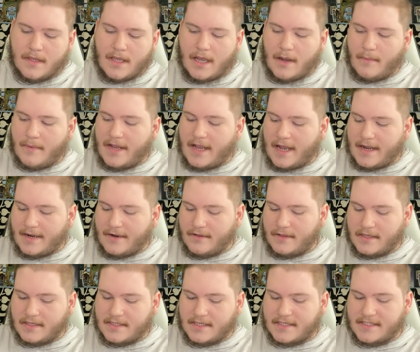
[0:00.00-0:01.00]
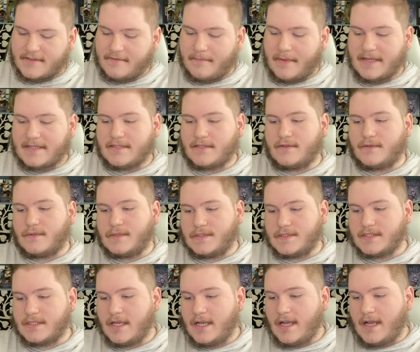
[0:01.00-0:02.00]
And we got here the Six of
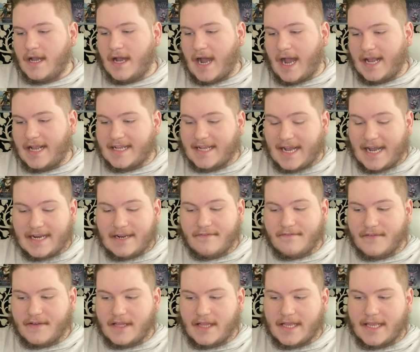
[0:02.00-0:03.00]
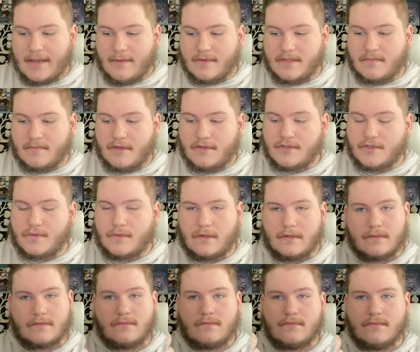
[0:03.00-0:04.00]
Pentacles. I kind of feel like it was
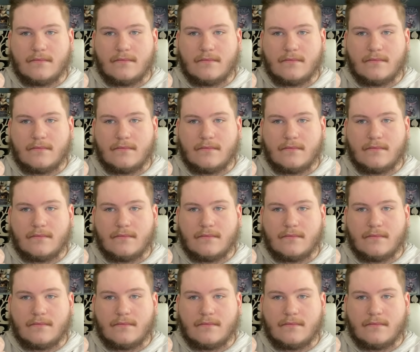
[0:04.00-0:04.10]
mutual.